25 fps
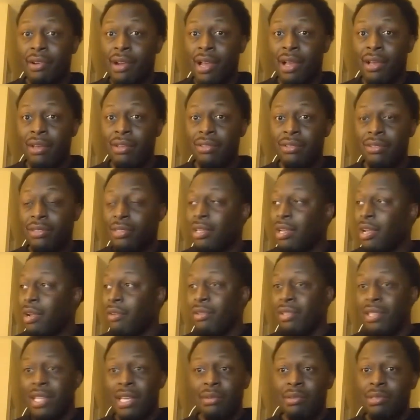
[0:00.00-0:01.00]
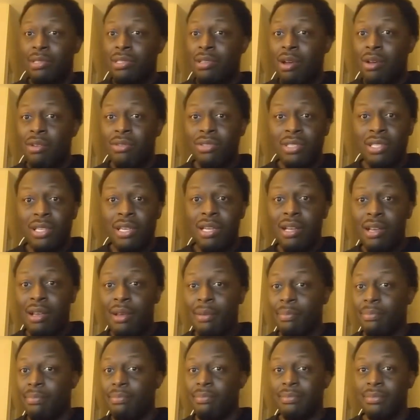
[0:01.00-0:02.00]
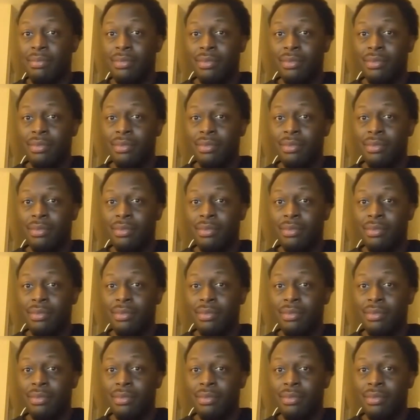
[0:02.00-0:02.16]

her house. Everything was all set up.